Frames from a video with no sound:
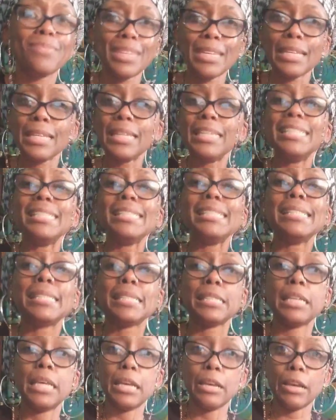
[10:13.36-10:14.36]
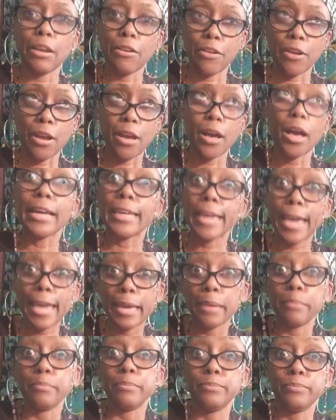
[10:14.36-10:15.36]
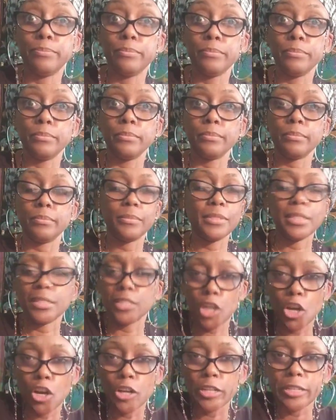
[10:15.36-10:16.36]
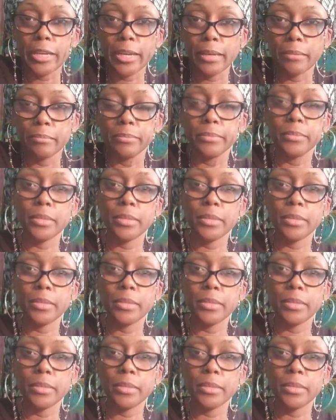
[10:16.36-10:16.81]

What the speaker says: is a game. It's a card game.